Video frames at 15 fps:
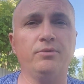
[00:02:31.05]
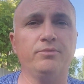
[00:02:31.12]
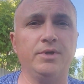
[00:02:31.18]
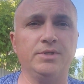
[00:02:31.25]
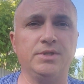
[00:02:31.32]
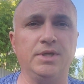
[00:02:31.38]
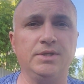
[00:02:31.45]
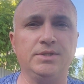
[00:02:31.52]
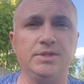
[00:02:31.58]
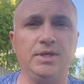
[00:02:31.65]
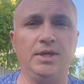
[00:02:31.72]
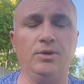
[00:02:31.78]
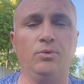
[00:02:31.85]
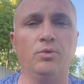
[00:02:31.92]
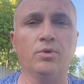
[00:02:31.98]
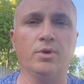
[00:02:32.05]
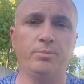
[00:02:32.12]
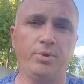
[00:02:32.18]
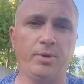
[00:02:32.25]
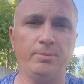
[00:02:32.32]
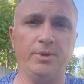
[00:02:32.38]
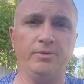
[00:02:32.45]
residency or a
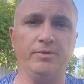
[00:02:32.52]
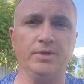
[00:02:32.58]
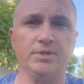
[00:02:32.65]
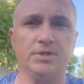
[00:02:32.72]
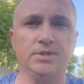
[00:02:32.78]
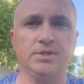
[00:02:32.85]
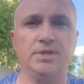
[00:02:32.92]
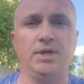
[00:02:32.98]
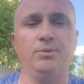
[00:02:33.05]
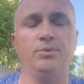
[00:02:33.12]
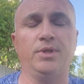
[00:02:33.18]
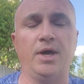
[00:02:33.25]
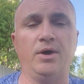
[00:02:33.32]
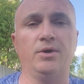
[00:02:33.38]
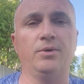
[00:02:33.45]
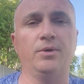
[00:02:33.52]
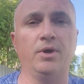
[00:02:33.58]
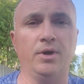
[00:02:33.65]
permanent residency without